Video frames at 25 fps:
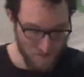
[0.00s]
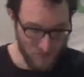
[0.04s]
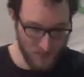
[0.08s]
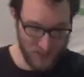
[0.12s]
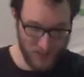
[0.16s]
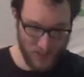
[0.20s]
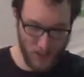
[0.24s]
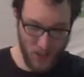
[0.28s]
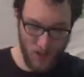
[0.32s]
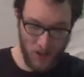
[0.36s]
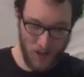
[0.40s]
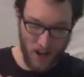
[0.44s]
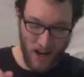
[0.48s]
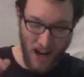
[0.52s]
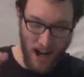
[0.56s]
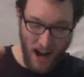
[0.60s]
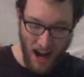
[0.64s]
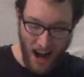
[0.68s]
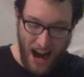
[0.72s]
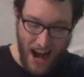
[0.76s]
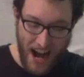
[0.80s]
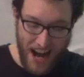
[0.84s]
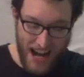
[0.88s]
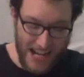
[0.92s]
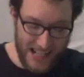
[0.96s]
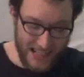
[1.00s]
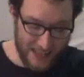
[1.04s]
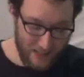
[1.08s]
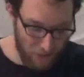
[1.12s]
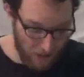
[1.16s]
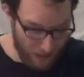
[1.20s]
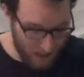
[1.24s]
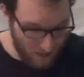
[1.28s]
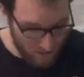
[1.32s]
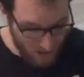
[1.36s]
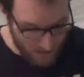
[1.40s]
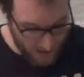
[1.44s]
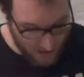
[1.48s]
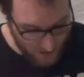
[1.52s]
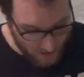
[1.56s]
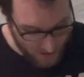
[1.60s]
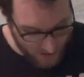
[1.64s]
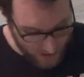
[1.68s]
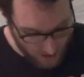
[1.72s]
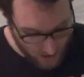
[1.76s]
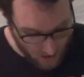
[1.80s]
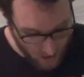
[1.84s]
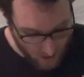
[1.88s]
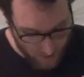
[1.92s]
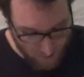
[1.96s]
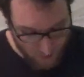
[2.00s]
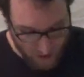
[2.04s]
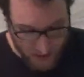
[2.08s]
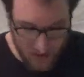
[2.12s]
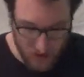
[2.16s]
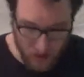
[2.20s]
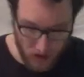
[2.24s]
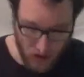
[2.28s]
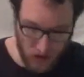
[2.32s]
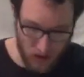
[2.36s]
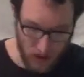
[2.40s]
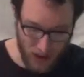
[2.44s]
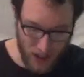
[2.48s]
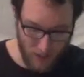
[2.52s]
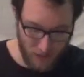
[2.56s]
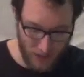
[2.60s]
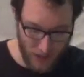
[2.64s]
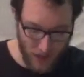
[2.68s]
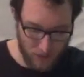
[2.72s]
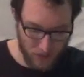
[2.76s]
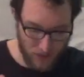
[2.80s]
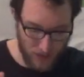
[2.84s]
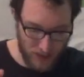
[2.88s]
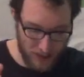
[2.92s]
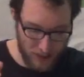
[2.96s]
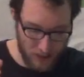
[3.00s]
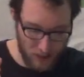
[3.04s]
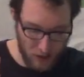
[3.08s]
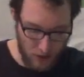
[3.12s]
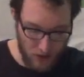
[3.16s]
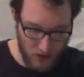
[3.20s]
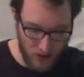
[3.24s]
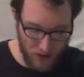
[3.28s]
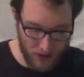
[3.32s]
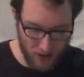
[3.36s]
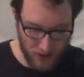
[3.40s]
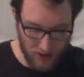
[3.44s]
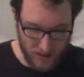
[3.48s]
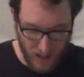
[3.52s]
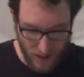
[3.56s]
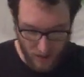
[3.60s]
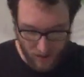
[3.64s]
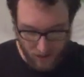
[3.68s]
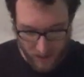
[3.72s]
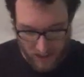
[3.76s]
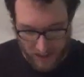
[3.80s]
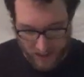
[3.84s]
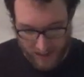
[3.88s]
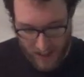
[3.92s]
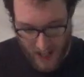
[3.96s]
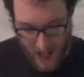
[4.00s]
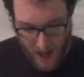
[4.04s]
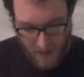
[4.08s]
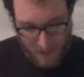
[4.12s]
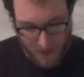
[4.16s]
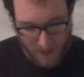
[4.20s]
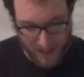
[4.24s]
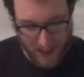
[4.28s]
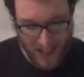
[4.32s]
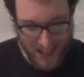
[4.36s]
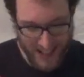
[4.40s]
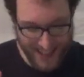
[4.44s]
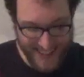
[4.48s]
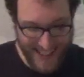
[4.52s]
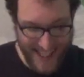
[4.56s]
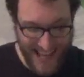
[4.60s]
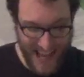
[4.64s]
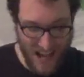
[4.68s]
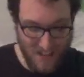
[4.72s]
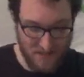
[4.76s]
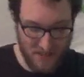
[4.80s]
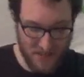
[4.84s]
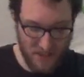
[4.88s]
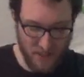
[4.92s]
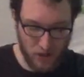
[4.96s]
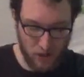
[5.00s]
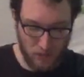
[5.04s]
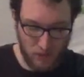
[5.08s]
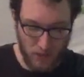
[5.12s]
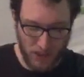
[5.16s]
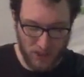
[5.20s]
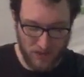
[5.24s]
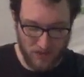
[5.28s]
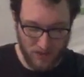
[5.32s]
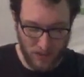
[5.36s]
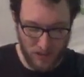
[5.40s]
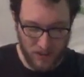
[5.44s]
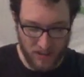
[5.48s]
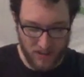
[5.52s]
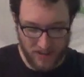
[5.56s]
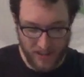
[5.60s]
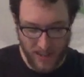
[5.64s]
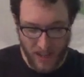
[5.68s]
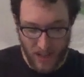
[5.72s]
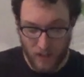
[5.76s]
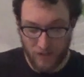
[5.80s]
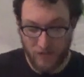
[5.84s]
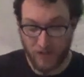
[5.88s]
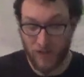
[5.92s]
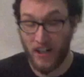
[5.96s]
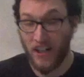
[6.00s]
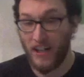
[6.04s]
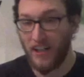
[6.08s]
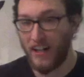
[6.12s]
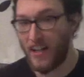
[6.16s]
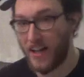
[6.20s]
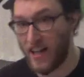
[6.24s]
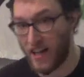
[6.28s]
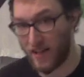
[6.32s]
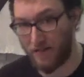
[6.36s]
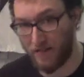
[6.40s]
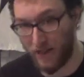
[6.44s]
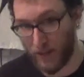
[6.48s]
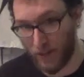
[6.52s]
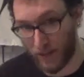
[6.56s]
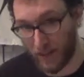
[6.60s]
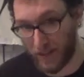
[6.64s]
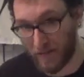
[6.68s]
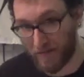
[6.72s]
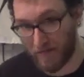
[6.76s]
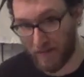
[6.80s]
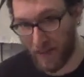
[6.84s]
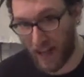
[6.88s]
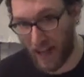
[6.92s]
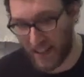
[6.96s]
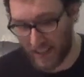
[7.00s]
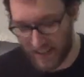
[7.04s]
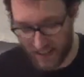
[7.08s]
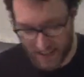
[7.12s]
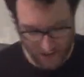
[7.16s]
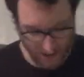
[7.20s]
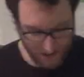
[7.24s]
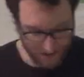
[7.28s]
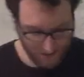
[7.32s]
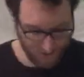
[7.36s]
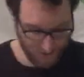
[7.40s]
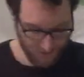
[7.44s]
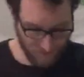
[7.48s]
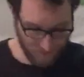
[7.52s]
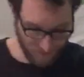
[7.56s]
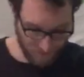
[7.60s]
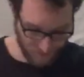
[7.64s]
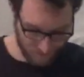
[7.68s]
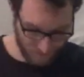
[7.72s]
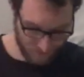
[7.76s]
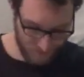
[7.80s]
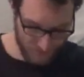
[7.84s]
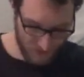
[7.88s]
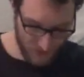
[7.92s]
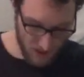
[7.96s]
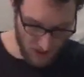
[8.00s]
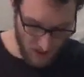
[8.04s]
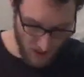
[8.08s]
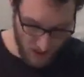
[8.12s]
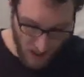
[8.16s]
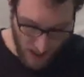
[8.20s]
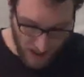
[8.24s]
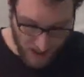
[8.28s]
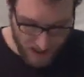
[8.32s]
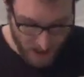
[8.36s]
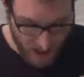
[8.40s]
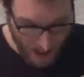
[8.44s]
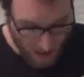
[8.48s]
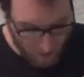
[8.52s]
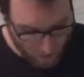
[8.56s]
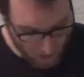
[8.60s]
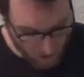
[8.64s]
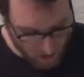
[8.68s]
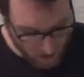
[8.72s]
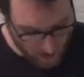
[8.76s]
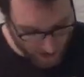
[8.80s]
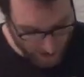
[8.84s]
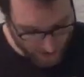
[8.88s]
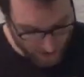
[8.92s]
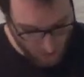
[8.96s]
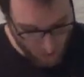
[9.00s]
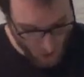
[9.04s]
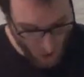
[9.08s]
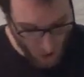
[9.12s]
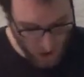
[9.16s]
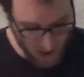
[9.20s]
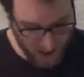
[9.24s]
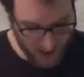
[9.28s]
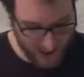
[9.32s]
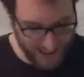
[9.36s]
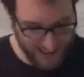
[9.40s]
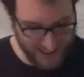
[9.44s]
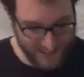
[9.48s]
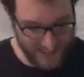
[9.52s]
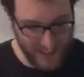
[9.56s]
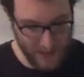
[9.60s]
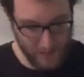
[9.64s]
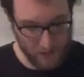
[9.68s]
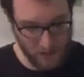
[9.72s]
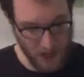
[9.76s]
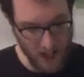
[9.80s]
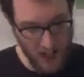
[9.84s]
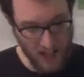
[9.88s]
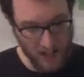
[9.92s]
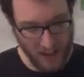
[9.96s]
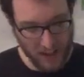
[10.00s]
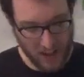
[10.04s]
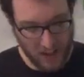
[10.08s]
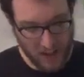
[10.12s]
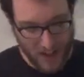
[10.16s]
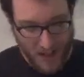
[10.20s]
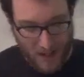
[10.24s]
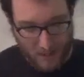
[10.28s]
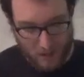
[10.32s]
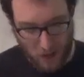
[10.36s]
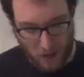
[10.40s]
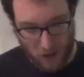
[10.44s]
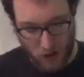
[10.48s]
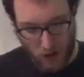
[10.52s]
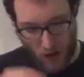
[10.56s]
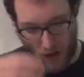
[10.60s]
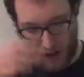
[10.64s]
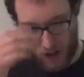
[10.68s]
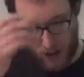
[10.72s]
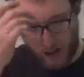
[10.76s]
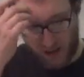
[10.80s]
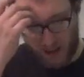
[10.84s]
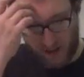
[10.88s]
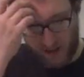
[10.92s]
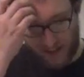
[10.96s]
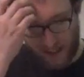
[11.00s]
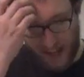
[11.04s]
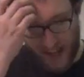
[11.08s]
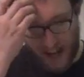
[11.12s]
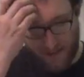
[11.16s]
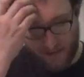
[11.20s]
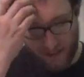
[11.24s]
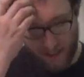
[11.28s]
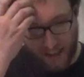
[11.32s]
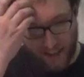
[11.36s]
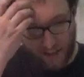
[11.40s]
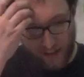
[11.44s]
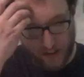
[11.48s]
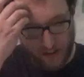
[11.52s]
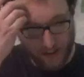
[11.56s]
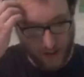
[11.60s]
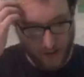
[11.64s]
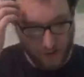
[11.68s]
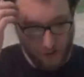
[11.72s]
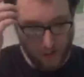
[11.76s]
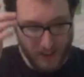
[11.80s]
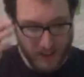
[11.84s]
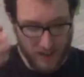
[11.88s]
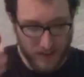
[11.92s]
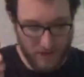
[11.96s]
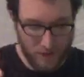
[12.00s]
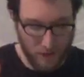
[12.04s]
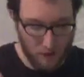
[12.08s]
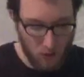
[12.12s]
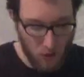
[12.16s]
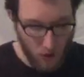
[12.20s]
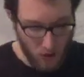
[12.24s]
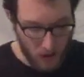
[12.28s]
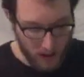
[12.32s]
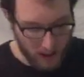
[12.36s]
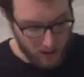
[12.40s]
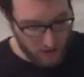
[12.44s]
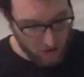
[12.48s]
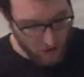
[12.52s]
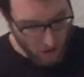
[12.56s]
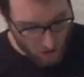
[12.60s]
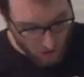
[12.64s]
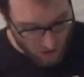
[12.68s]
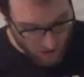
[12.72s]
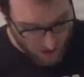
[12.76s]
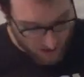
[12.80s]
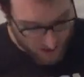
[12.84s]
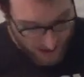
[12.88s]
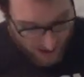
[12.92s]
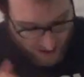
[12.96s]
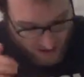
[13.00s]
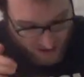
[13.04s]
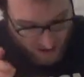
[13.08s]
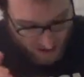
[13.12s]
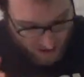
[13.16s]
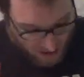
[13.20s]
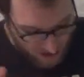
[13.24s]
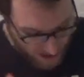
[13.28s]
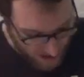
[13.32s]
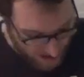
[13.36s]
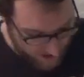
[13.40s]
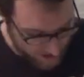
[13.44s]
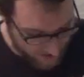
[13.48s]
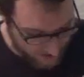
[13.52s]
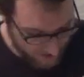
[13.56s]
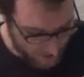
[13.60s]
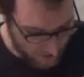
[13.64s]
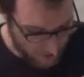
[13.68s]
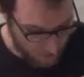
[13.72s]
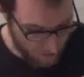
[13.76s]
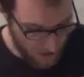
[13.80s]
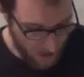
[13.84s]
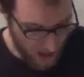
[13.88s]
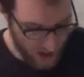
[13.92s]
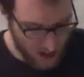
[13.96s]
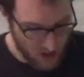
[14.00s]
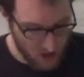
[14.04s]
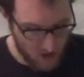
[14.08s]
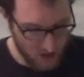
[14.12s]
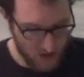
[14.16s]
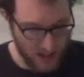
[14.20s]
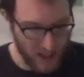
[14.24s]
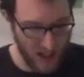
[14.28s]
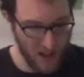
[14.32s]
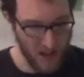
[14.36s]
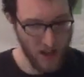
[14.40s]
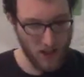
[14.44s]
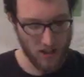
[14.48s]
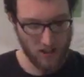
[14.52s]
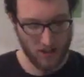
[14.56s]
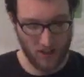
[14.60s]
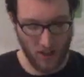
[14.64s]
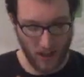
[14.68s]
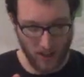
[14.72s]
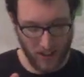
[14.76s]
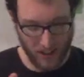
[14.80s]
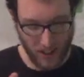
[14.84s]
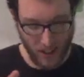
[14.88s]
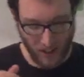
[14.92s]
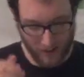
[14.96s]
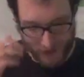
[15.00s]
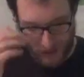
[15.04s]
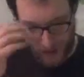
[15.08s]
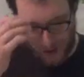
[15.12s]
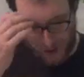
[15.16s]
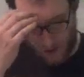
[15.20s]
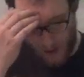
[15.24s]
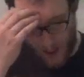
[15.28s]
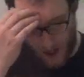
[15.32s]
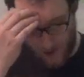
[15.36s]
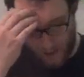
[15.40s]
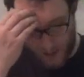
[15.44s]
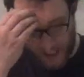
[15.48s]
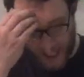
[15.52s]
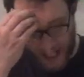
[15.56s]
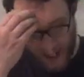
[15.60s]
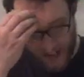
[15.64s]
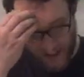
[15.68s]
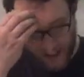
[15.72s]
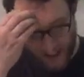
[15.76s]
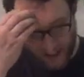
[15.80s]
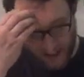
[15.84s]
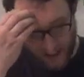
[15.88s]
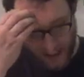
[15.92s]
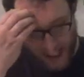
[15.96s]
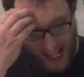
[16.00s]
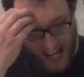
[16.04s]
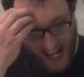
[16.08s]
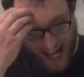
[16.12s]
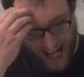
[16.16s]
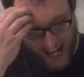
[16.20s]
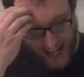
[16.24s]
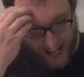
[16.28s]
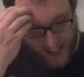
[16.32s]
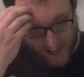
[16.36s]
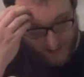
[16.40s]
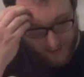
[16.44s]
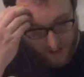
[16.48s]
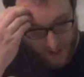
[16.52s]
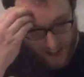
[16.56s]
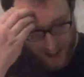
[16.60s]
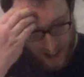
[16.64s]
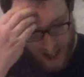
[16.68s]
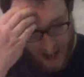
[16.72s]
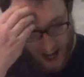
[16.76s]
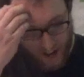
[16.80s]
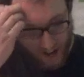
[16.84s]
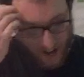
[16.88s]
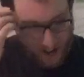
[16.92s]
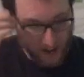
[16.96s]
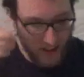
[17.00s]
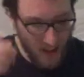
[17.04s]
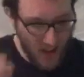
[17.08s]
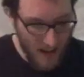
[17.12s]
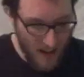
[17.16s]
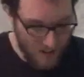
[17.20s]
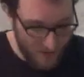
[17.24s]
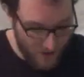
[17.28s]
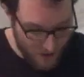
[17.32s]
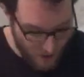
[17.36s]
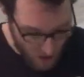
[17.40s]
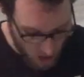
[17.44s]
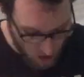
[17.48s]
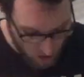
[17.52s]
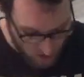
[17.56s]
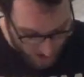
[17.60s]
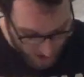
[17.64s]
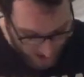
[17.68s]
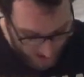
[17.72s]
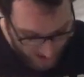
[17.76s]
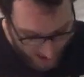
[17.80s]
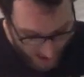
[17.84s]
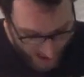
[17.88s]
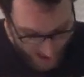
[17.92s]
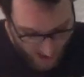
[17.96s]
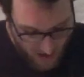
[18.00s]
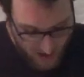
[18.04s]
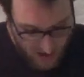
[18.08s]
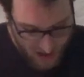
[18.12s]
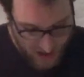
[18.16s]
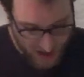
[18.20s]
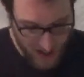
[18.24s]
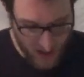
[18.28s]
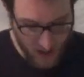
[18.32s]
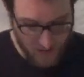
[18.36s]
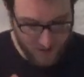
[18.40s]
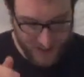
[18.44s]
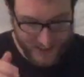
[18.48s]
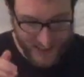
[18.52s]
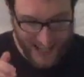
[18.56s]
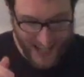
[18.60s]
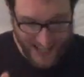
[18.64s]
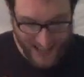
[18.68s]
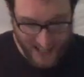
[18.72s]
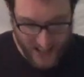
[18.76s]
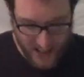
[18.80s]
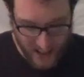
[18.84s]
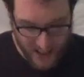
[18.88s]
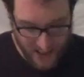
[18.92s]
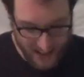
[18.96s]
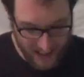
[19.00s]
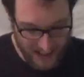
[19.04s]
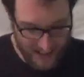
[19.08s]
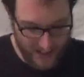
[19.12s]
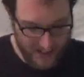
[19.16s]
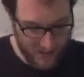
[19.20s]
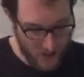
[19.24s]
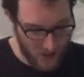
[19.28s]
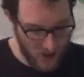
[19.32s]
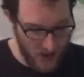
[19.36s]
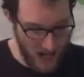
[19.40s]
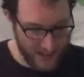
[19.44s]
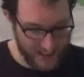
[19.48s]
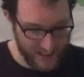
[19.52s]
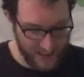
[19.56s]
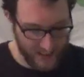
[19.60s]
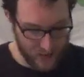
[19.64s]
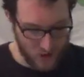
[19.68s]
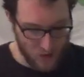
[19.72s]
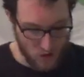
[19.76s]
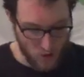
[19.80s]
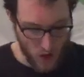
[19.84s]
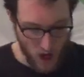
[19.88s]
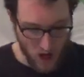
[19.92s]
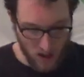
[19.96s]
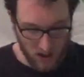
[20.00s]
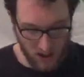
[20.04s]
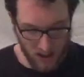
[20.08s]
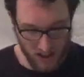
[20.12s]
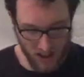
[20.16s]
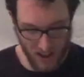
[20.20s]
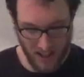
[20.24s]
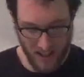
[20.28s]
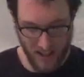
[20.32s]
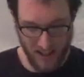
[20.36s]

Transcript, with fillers: So, I highly recommend doing your own research and coming up with the conclusion yourself on the topic. The evidence speaks for itself, if you can find it. Uh, chapter six, Rolling in the Deep. This chapter starts diving into the career of the Rolling Stones and their disgusting debauchery, starting off describing how their live, how their live shows had an energy of tension and attracted drunk...